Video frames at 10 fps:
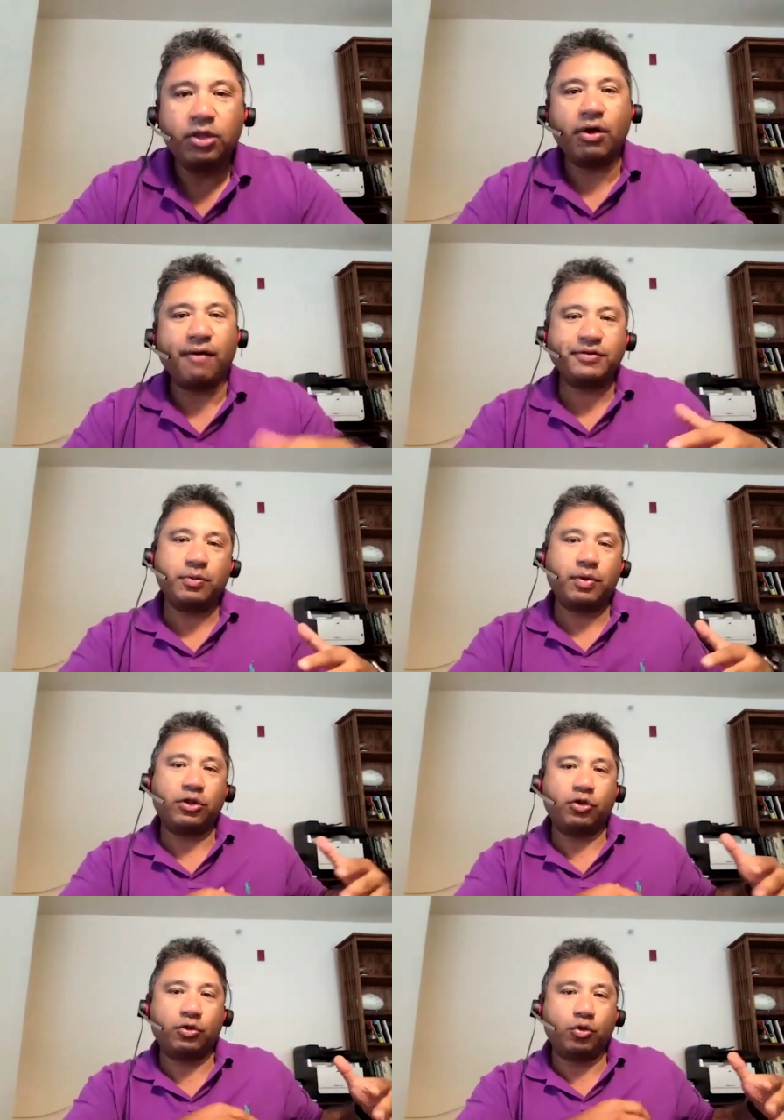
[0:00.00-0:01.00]
You obviously
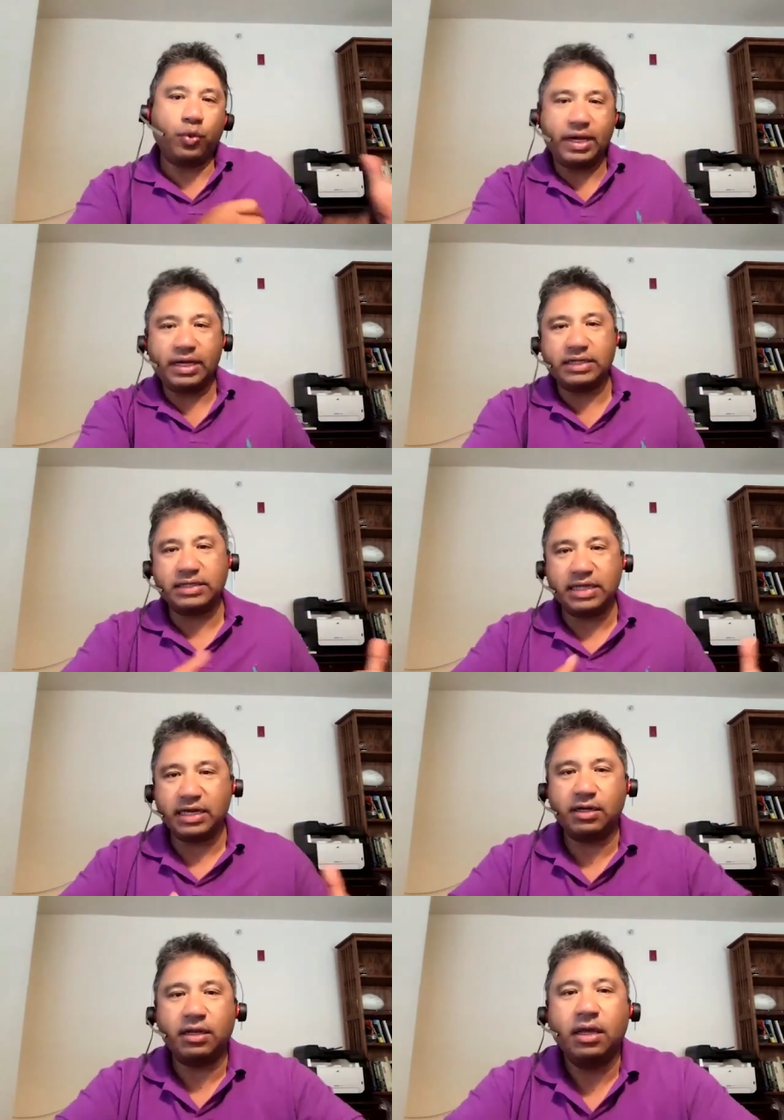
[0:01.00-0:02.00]
want to tweak it as
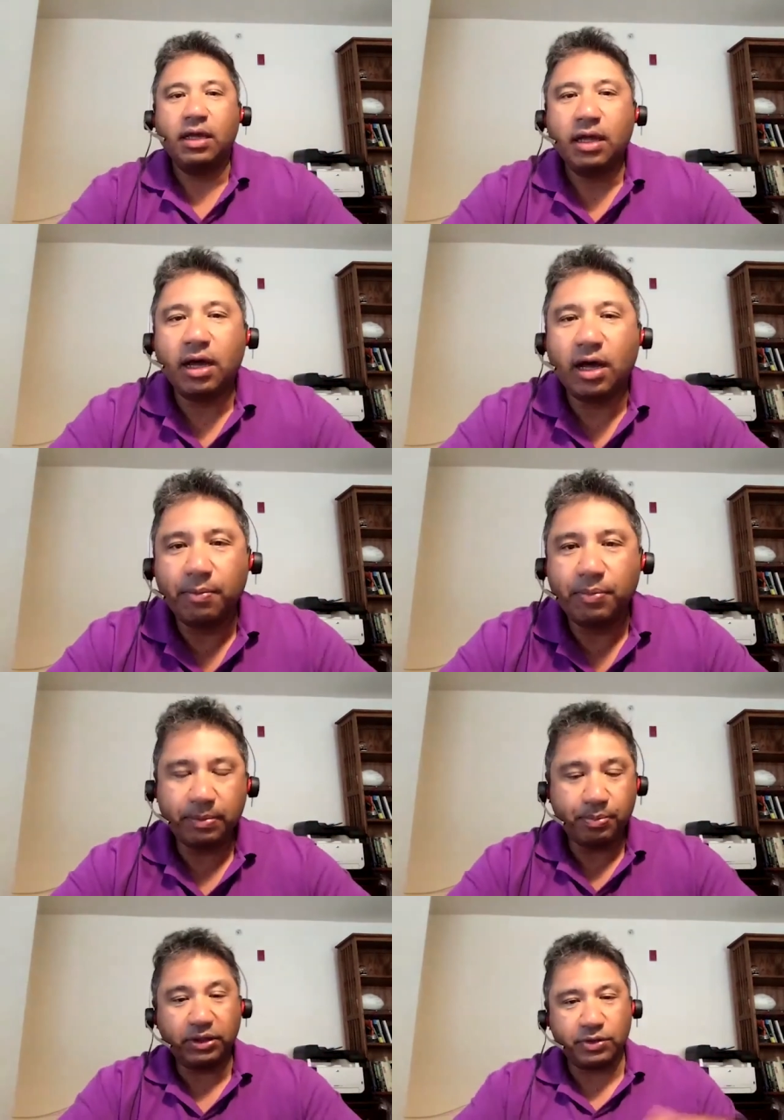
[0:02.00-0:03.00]
needed,
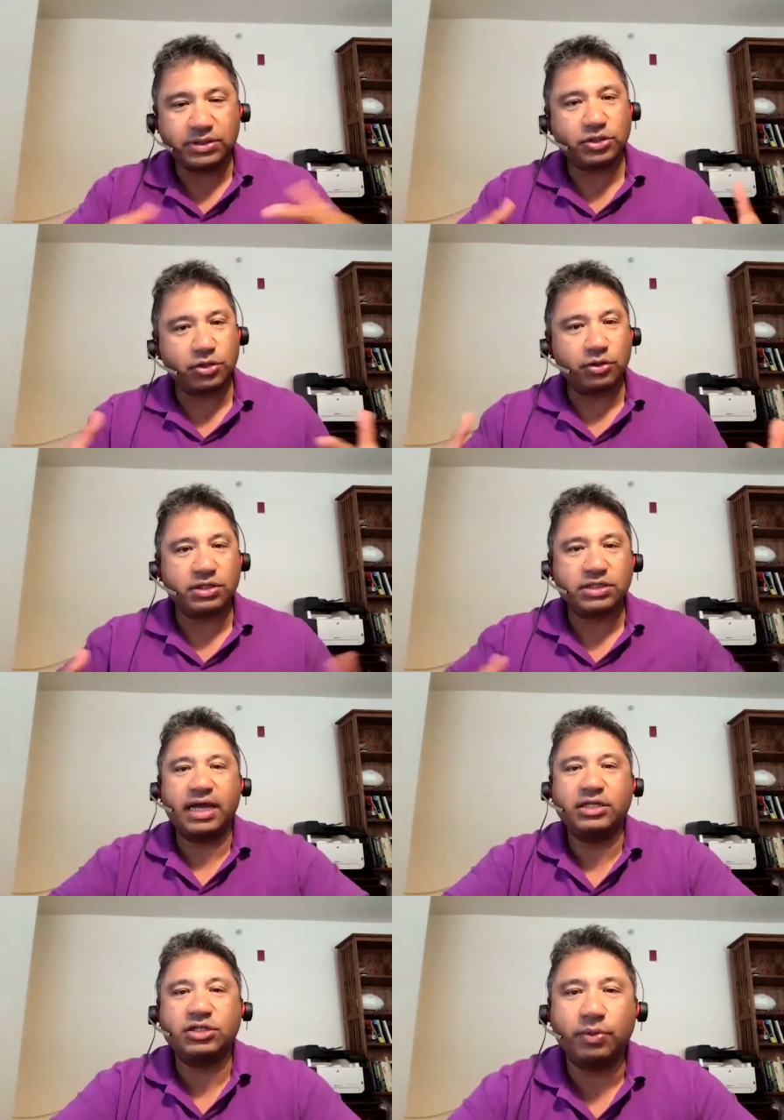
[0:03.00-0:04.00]
but there is a certain
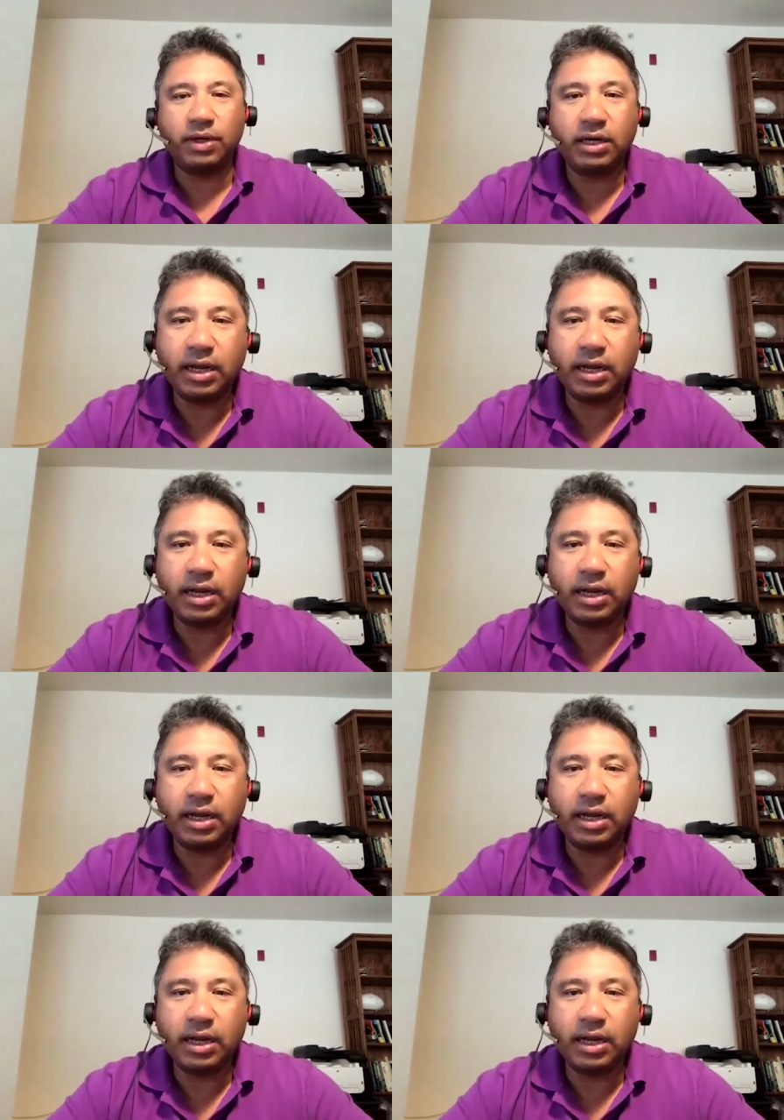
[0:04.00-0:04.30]
science to it.